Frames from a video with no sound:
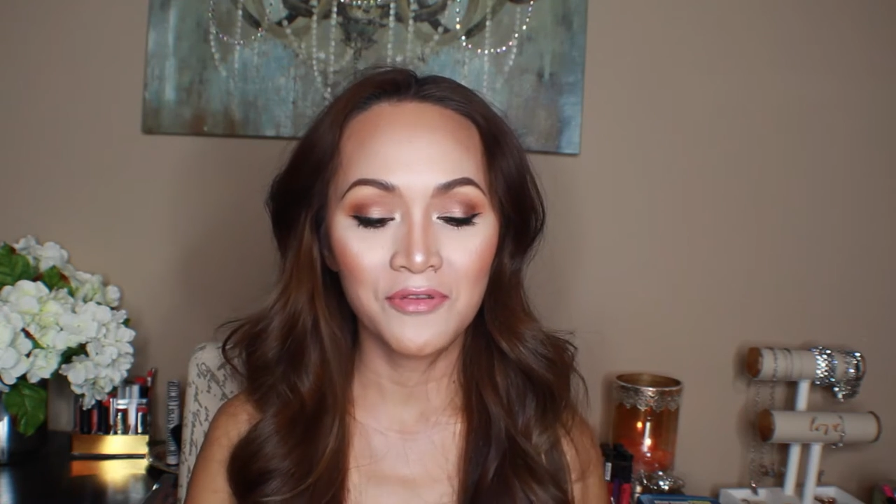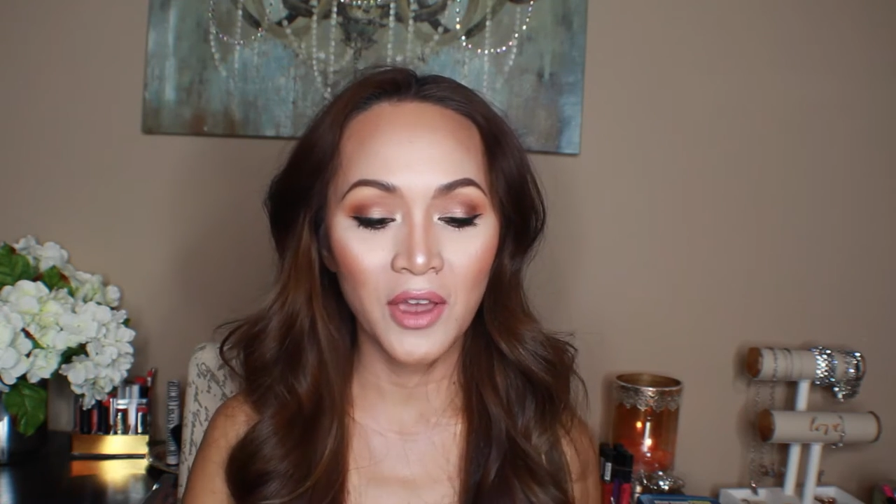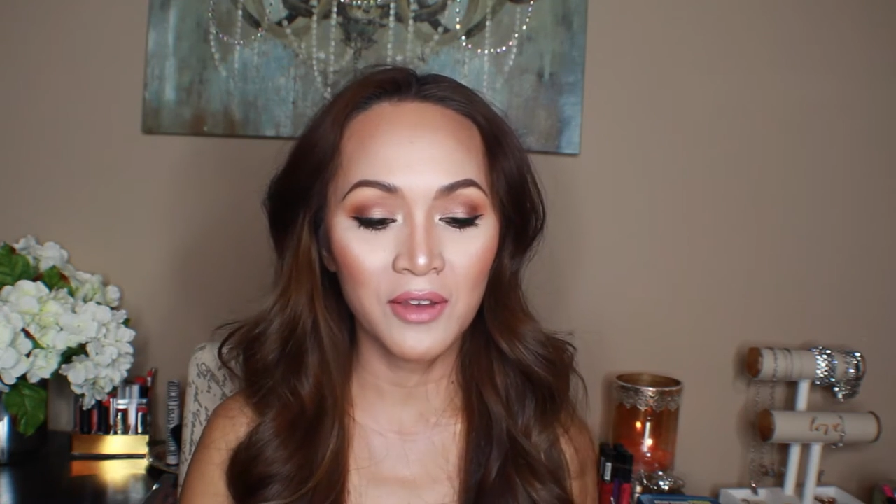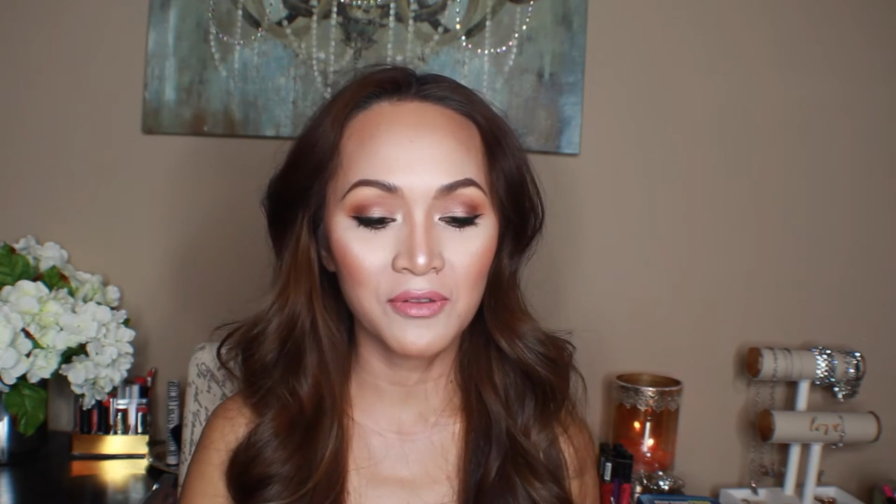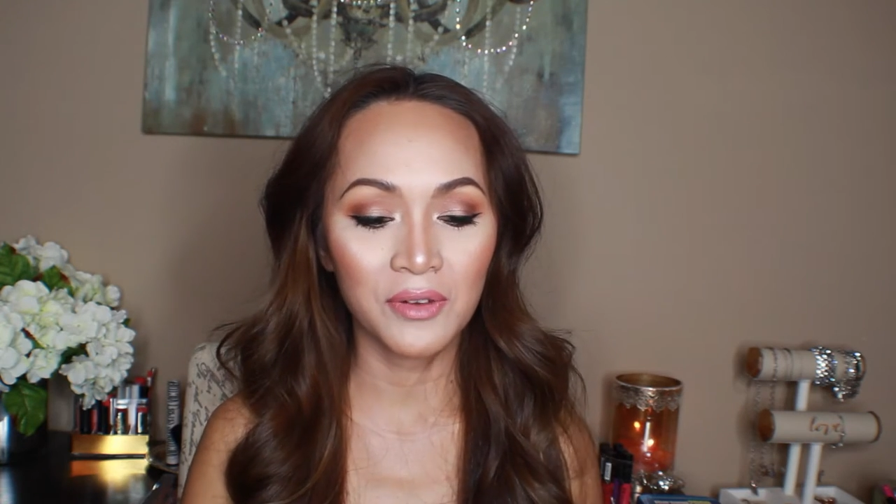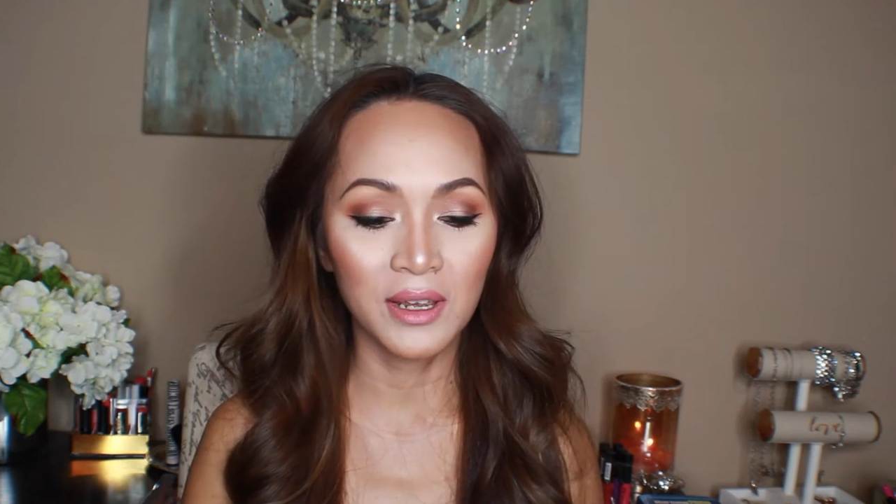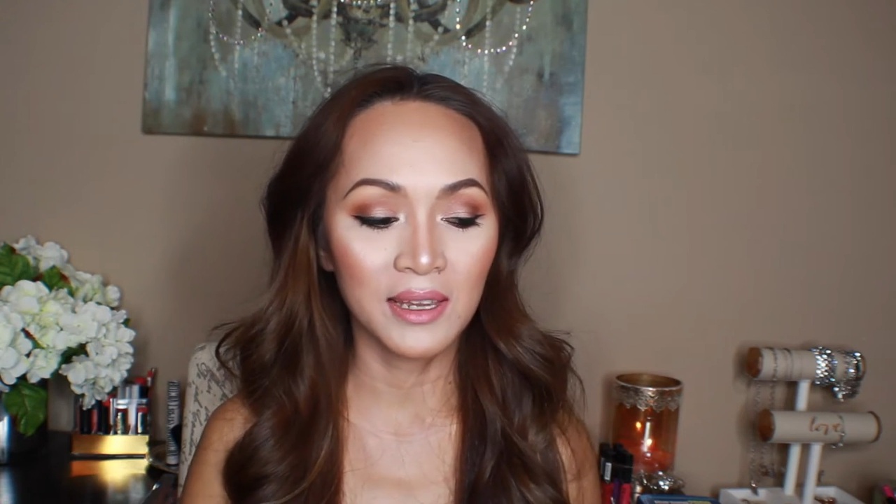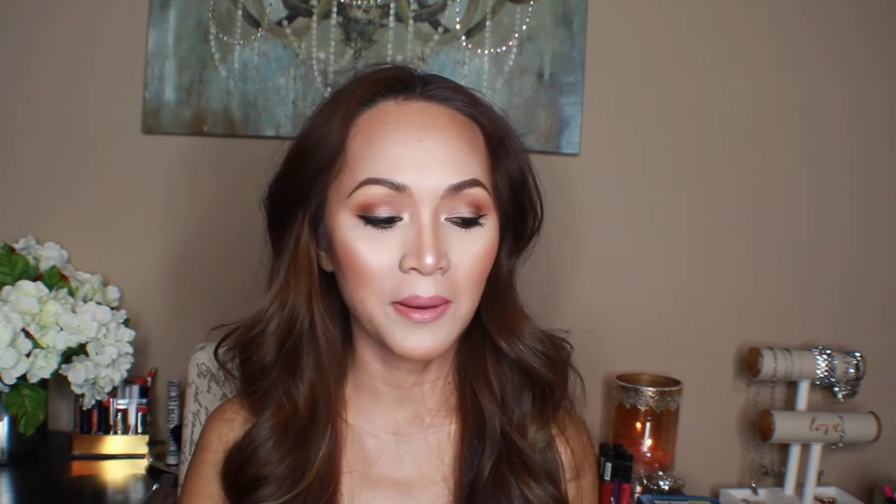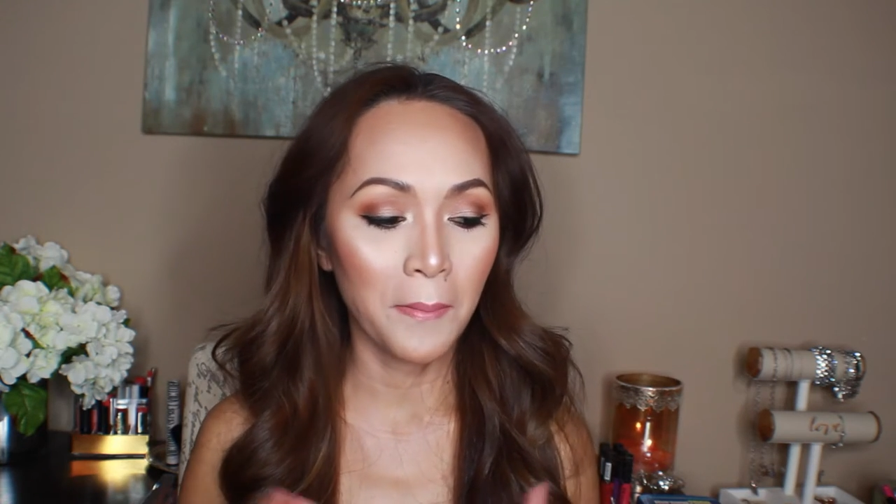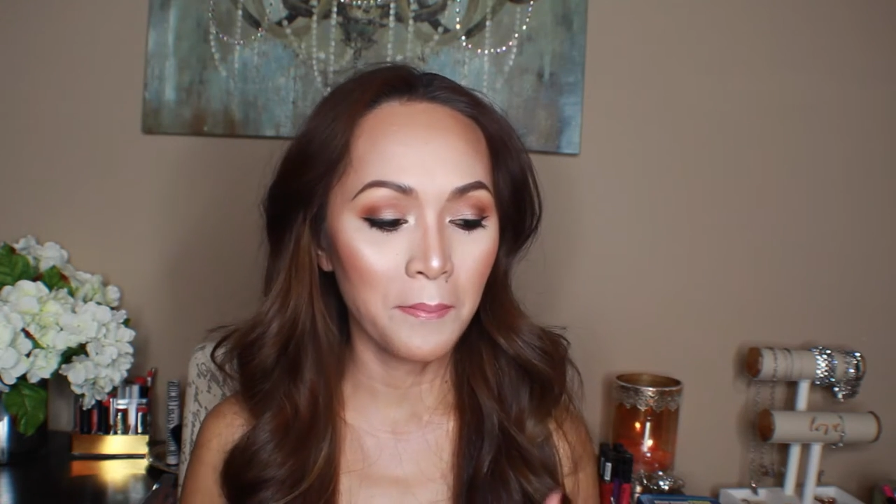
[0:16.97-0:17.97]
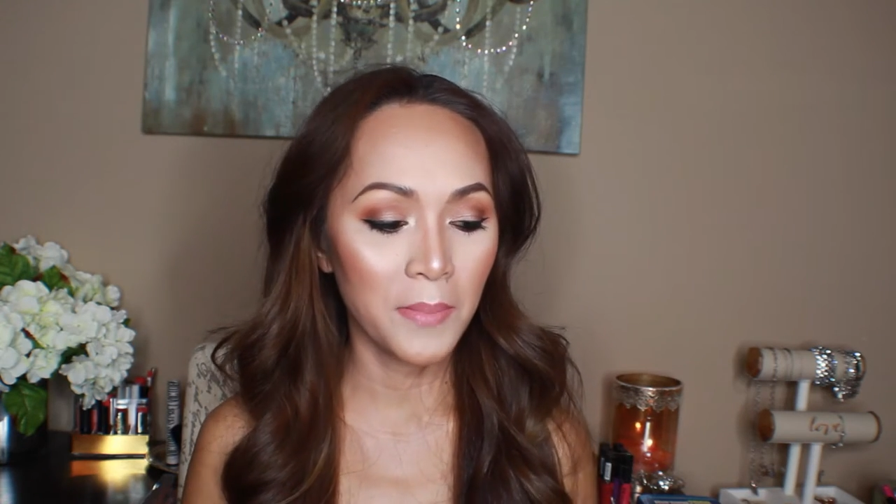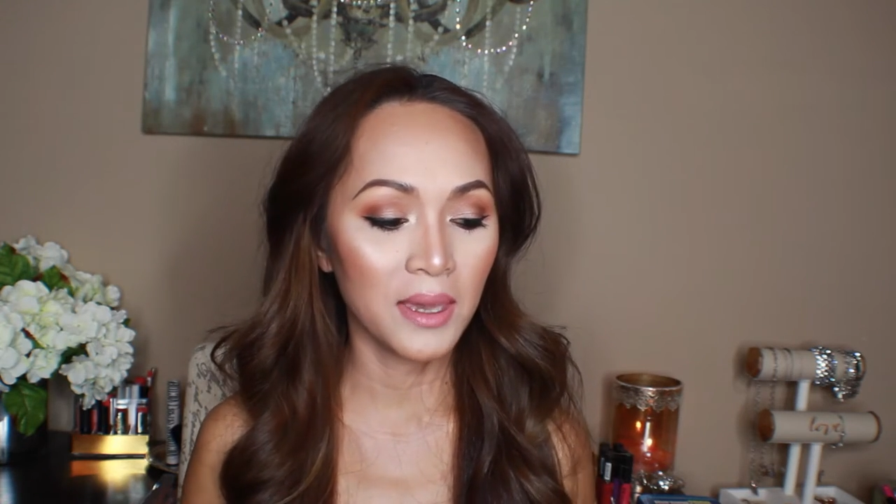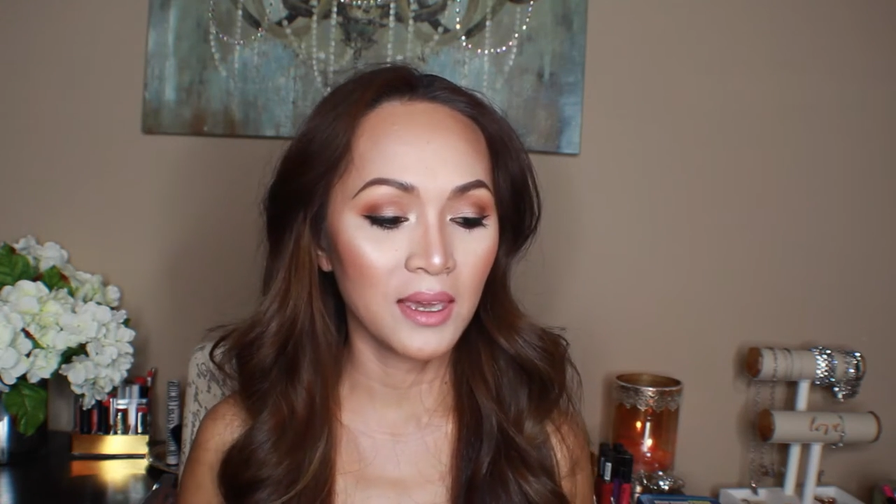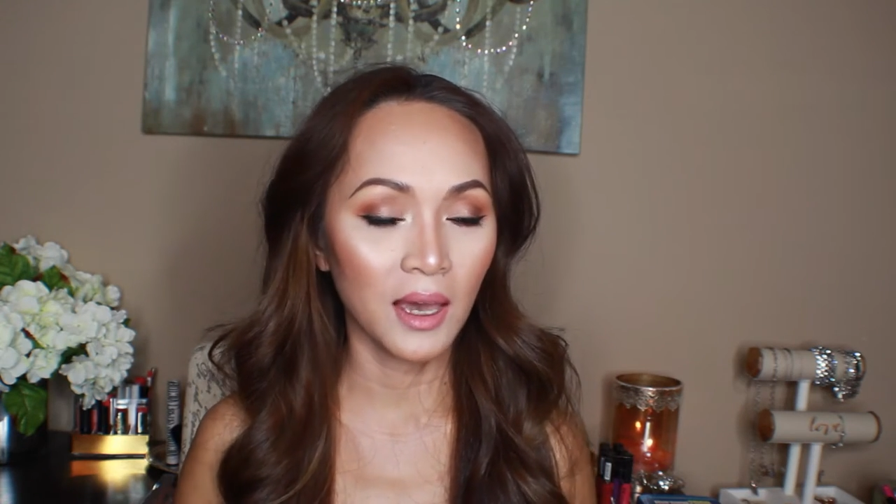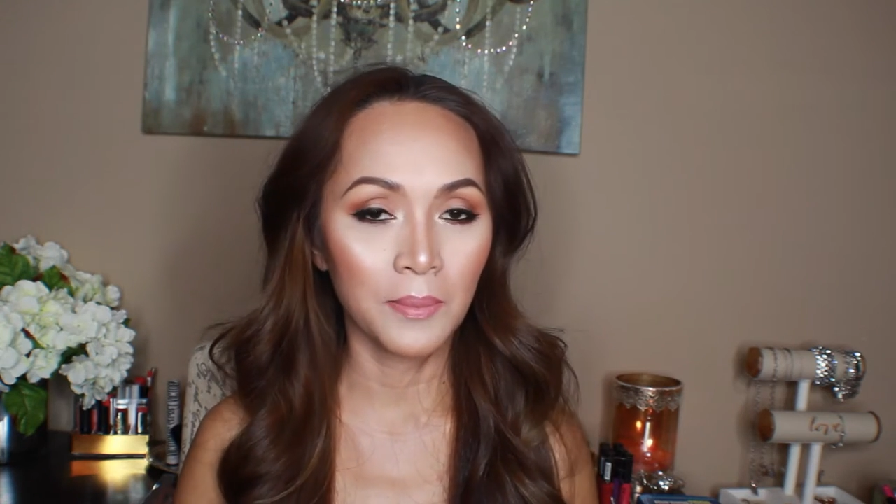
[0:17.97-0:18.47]
favorite
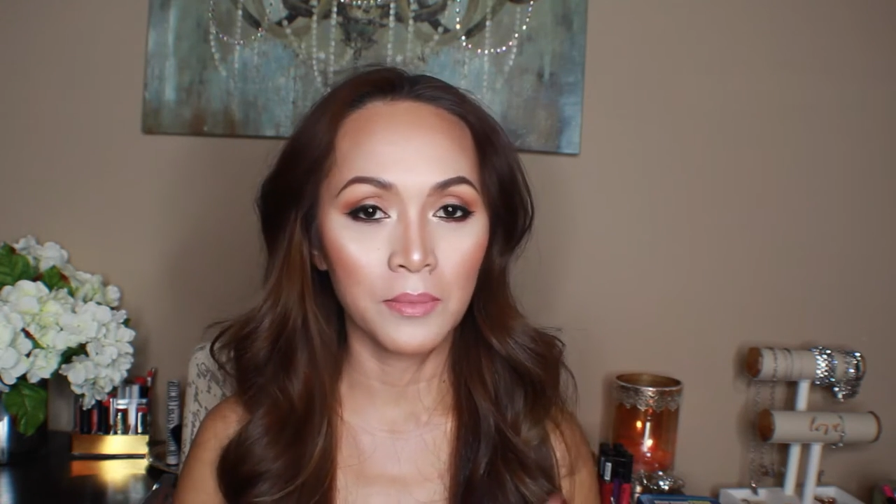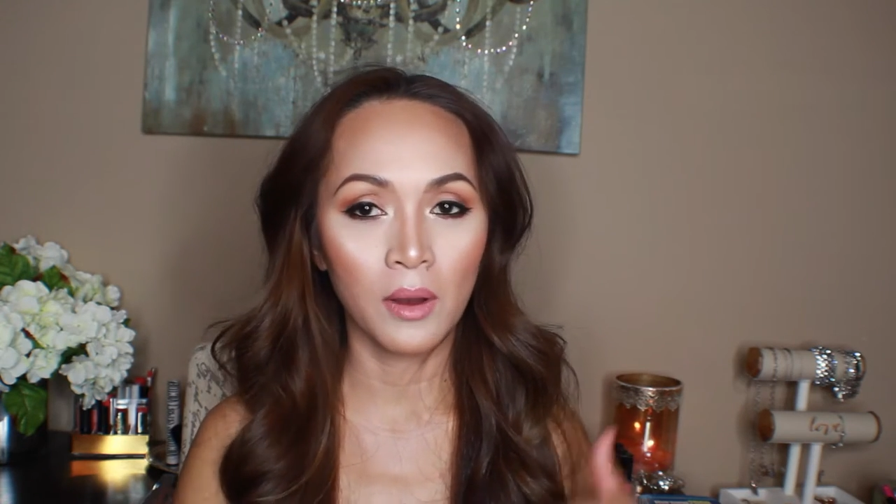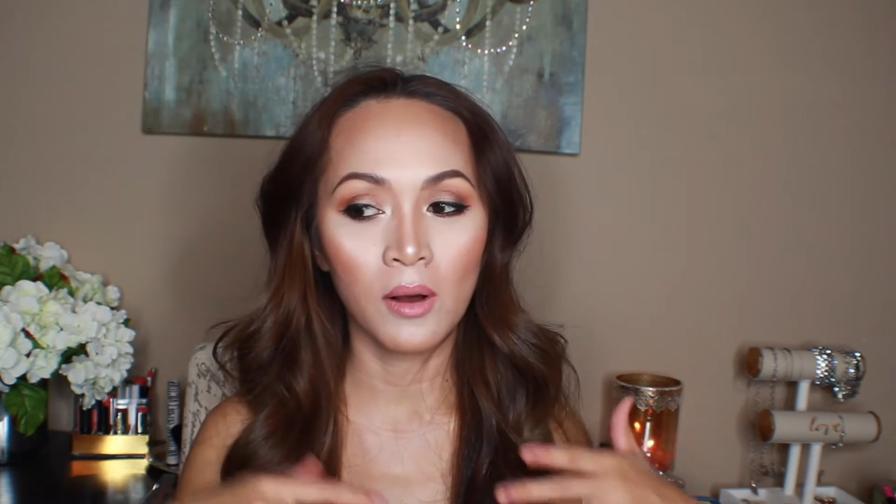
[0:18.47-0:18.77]
makeup.